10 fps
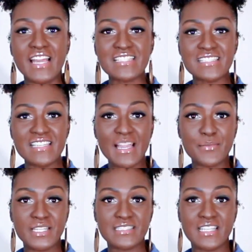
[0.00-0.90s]
lastly,
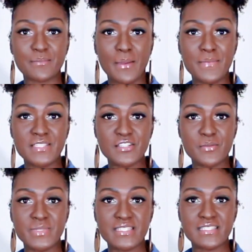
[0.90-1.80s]
I'm going to take my Mr.
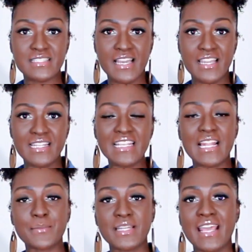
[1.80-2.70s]
and Mrs. sign and
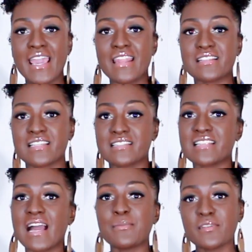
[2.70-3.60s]
I'm going to add it to the
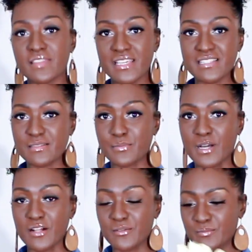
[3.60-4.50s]
top of the kissing
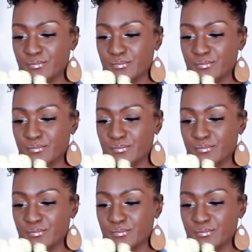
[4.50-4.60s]
ball.